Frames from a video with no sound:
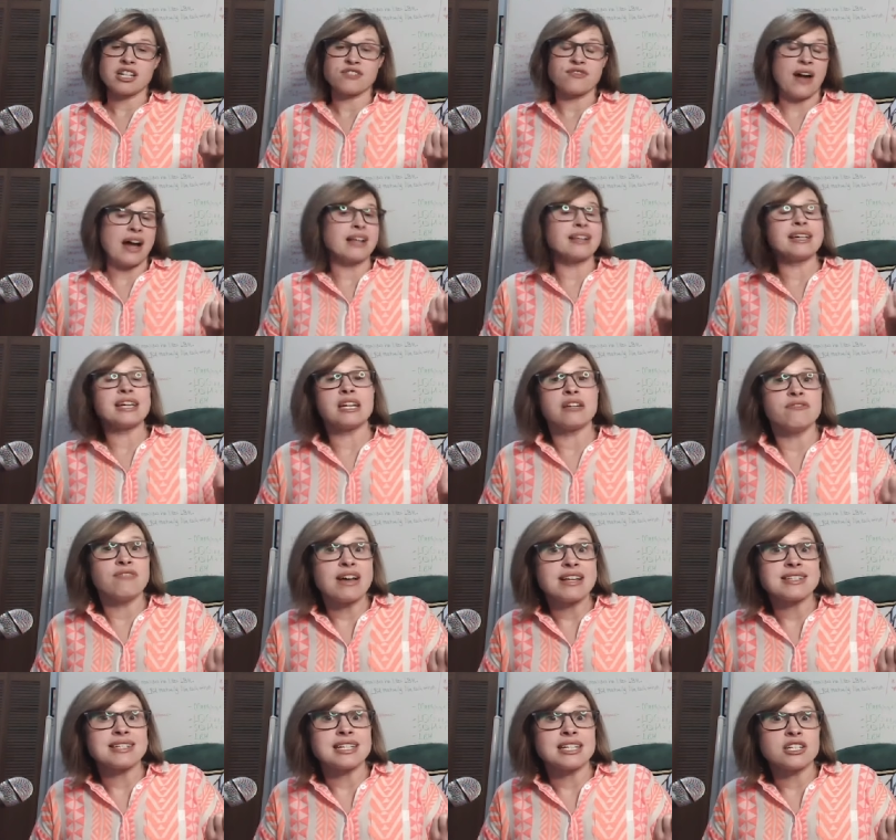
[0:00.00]
is finally
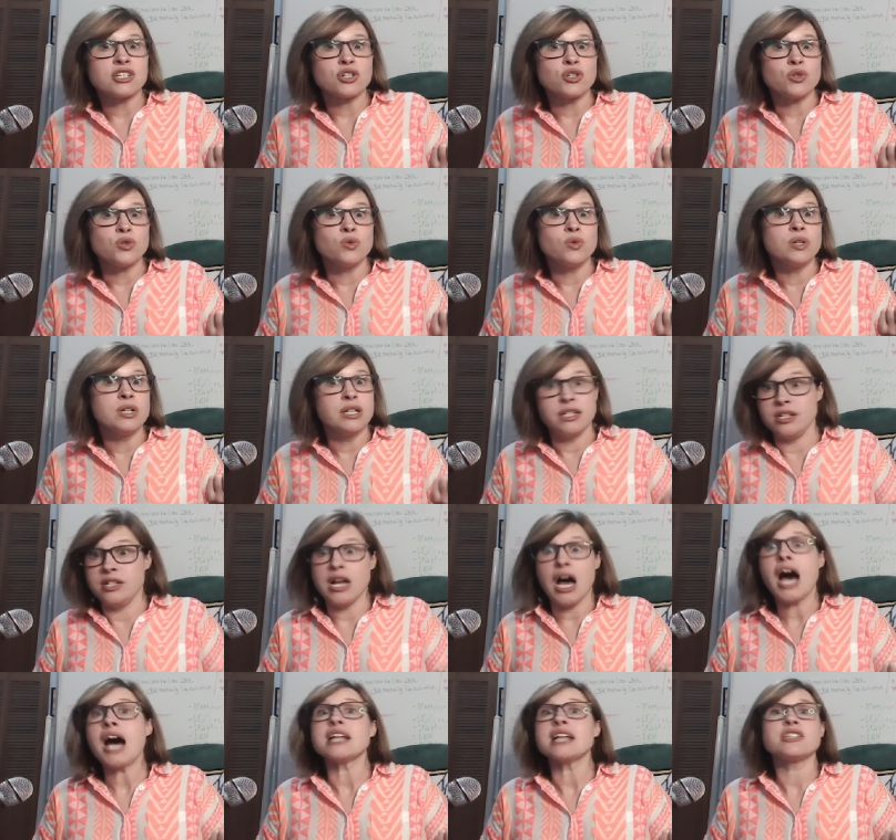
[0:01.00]
confessing to
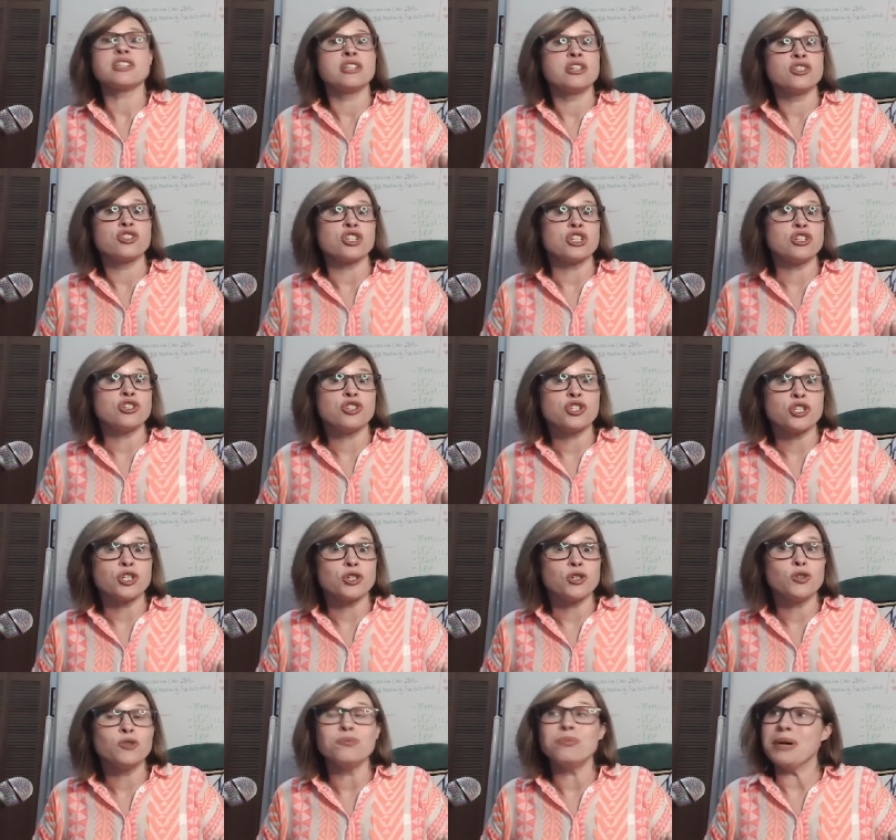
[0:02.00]
not Shen
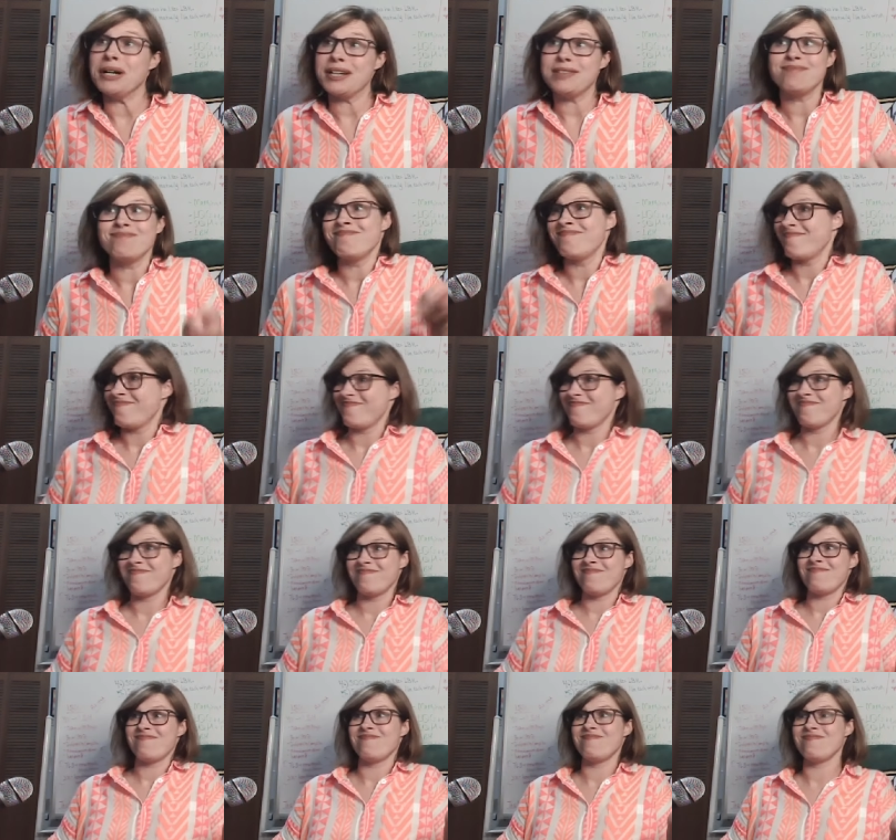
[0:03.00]
Jiu, but
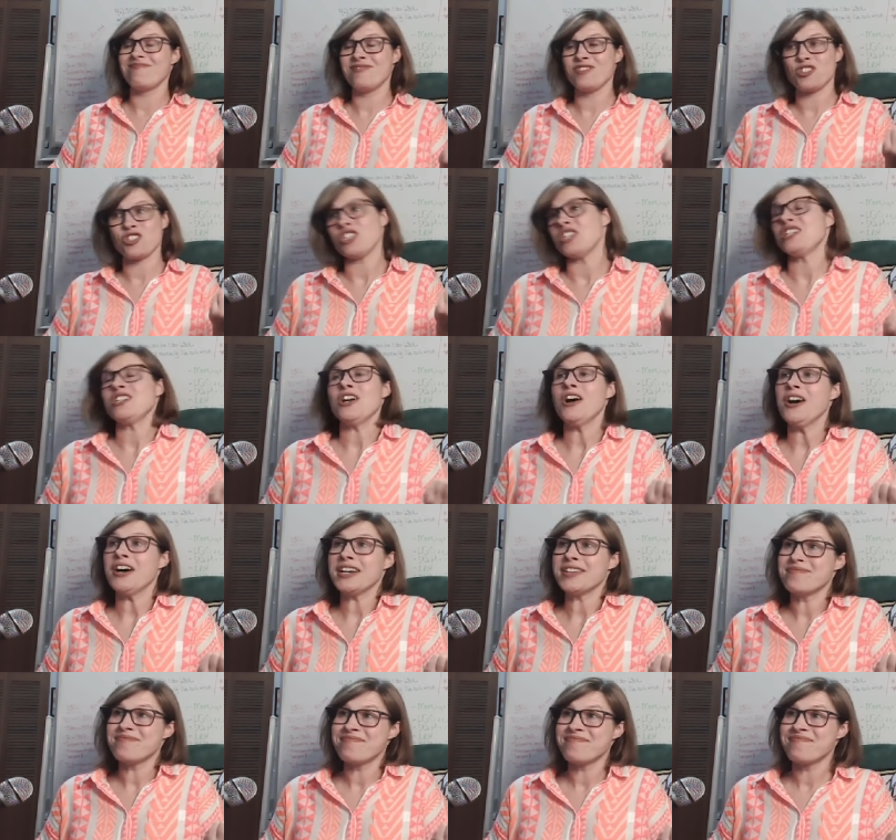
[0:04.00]
Shen
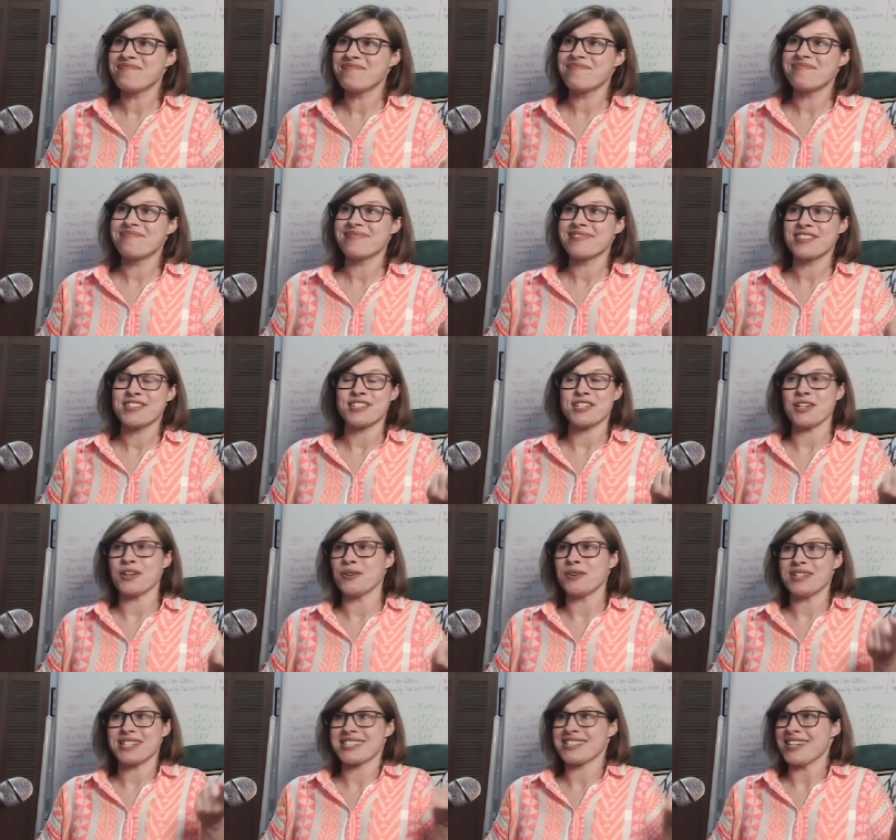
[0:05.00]
Yuan.
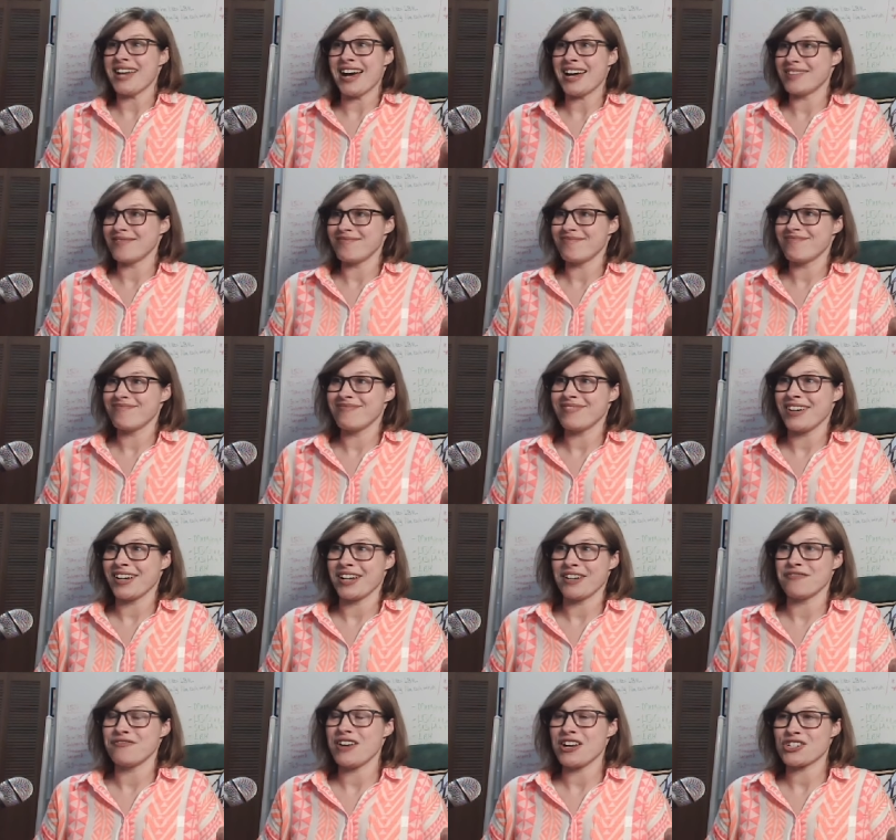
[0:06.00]
So it's not a
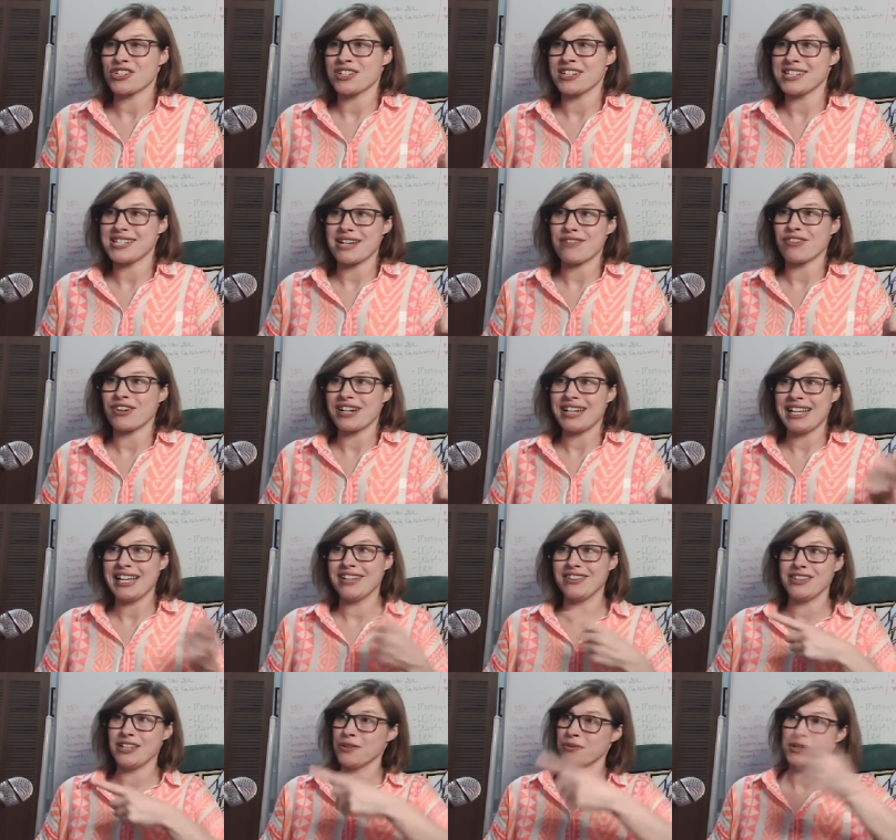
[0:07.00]
confession that's ever going to
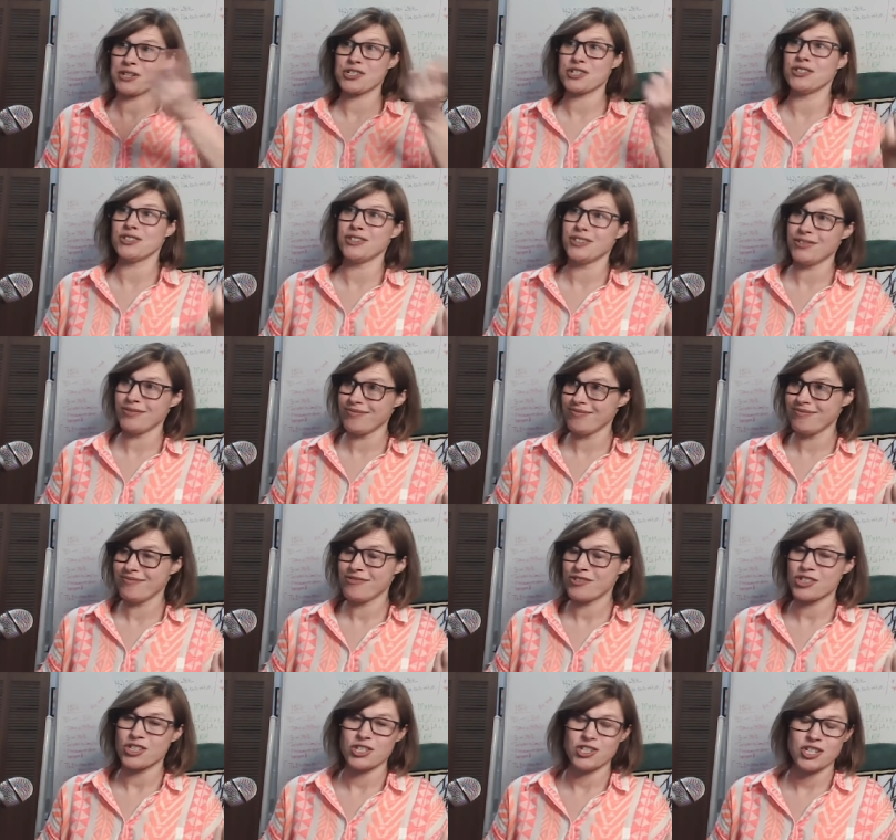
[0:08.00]
hit the original
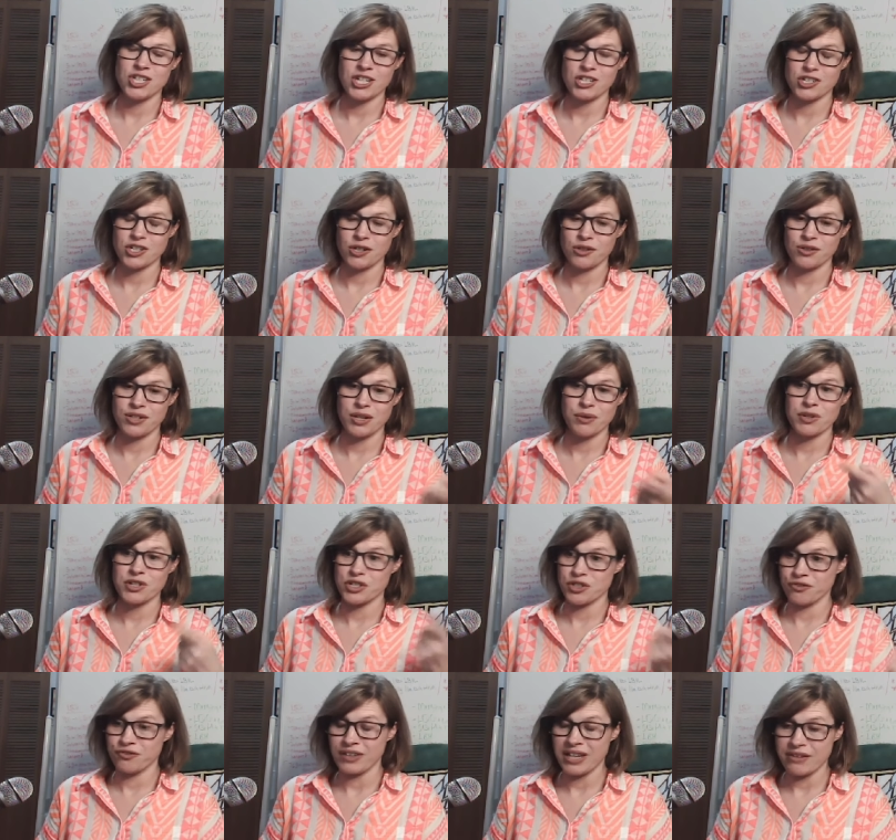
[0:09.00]
Shen Qingqiu, the
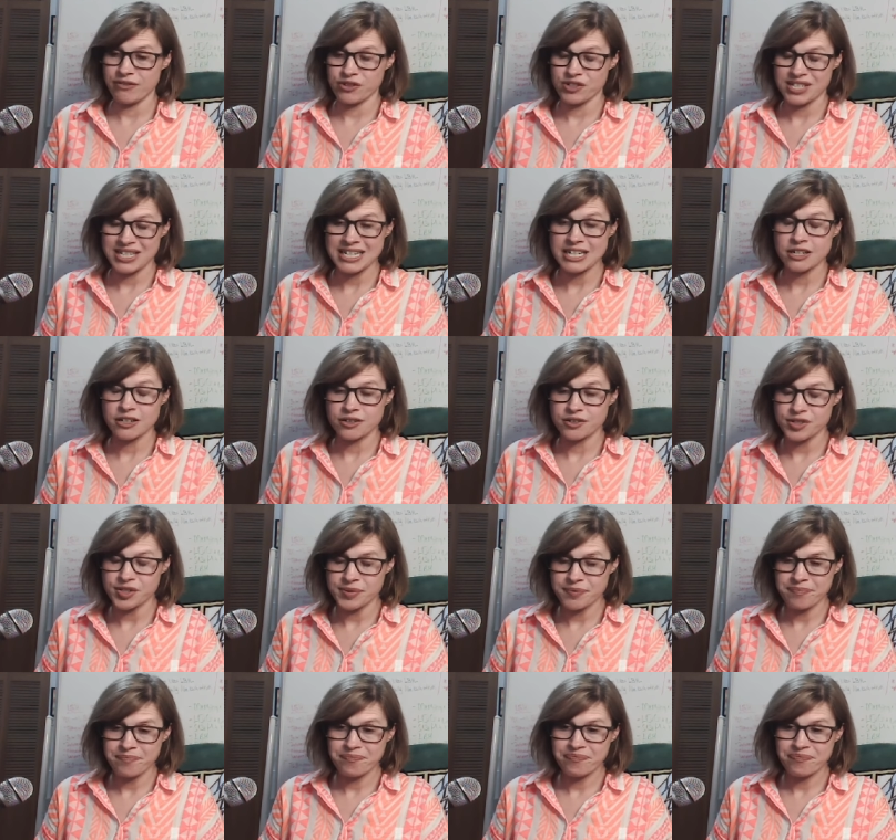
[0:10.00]
original flavor's ears.